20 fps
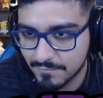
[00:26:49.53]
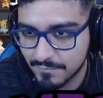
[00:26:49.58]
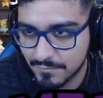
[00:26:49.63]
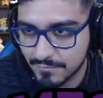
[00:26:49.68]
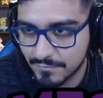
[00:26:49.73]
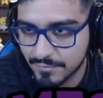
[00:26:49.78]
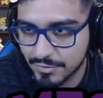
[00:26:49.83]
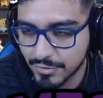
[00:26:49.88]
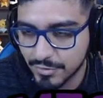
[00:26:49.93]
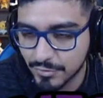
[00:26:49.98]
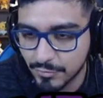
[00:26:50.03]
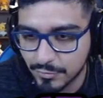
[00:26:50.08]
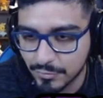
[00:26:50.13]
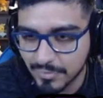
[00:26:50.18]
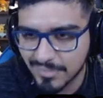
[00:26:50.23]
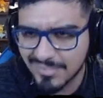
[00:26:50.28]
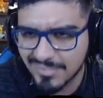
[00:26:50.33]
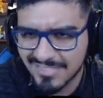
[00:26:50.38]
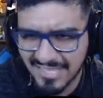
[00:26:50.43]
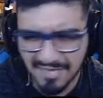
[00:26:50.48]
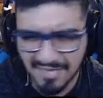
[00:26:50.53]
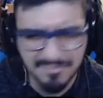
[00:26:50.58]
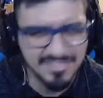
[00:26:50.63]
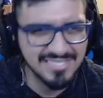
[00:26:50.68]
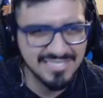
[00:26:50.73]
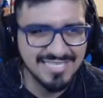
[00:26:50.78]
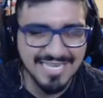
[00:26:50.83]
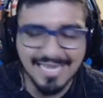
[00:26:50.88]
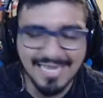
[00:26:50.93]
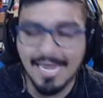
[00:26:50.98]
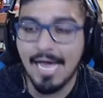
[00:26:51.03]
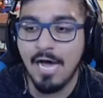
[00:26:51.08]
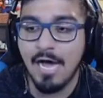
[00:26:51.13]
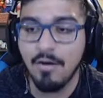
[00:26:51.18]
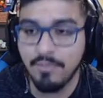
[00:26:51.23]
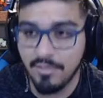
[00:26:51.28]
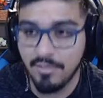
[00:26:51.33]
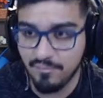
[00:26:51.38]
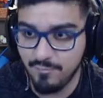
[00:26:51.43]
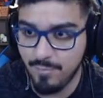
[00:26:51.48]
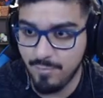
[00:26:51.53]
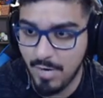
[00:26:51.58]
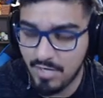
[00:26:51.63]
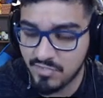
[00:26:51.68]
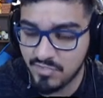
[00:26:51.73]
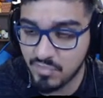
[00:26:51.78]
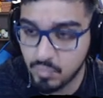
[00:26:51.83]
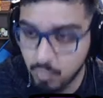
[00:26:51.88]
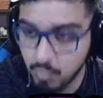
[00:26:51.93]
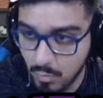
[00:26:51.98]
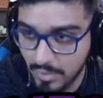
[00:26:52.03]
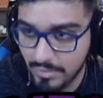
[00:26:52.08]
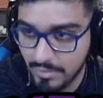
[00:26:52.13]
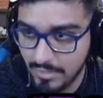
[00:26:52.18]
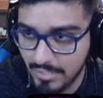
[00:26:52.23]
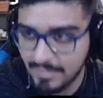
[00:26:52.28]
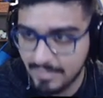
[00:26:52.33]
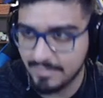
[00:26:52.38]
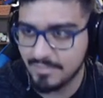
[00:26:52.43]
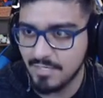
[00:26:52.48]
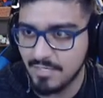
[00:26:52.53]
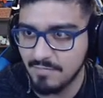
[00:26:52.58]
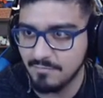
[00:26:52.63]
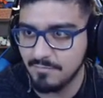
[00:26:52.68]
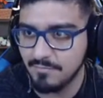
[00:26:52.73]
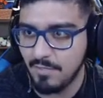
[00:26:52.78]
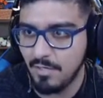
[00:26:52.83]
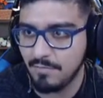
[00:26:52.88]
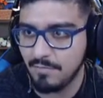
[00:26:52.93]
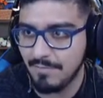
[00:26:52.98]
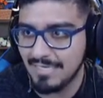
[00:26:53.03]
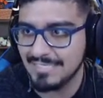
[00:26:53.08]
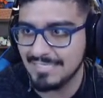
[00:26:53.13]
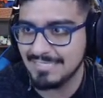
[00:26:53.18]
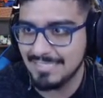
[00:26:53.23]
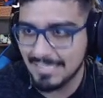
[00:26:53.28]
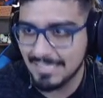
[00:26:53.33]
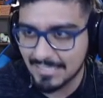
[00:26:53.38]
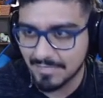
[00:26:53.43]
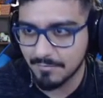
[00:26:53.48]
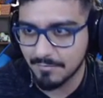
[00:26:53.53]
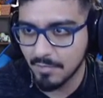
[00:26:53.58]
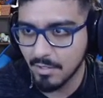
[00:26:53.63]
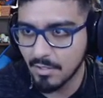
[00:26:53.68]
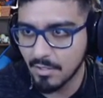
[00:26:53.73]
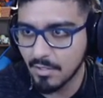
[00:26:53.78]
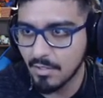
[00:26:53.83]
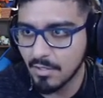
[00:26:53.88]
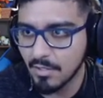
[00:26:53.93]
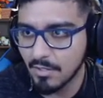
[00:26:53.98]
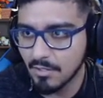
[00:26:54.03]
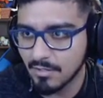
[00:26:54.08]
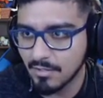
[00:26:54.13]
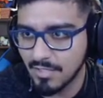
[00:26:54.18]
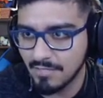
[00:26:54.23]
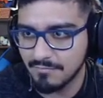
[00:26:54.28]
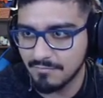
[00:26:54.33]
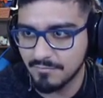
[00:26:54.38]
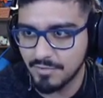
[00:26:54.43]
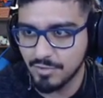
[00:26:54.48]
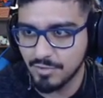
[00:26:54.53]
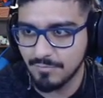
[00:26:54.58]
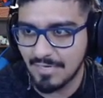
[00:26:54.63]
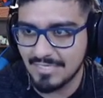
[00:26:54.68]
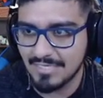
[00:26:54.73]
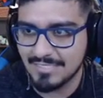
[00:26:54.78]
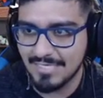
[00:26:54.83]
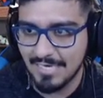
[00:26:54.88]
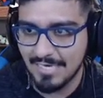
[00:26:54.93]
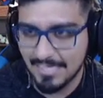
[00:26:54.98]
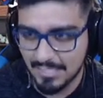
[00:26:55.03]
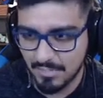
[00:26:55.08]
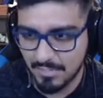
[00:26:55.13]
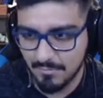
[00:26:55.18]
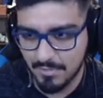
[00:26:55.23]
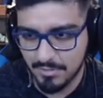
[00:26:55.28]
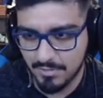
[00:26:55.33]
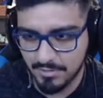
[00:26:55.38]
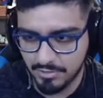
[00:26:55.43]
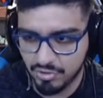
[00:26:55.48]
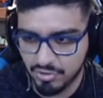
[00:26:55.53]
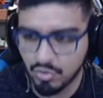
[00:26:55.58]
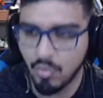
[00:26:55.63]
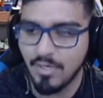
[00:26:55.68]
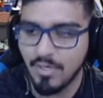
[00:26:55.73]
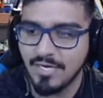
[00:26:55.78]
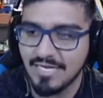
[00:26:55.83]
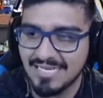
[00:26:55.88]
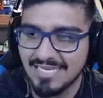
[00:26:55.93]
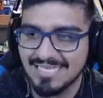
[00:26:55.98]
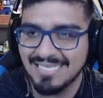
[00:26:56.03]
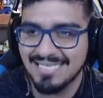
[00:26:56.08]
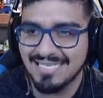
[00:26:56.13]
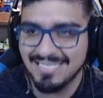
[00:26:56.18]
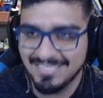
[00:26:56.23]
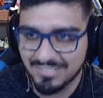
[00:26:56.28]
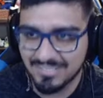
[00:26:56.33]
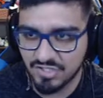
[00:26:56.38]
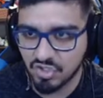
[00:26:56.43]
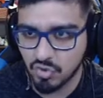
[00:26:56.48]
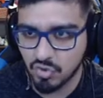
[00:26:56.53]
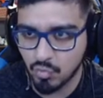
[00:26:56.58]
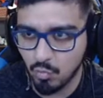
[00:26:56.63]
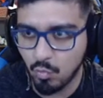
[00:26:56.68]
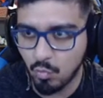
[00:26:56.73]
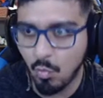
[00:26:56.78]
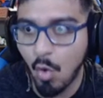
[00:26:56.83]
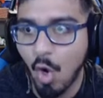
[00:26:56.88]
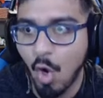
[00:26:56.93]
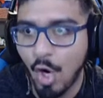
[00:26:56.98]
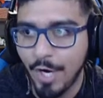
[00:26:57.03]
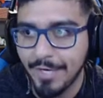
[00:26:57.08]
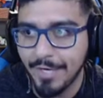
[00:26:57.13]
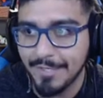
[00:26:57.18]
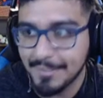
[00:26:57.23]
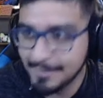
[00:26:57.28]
Dude, get, get out of box one and come on my team. Come to my team. Join the squad.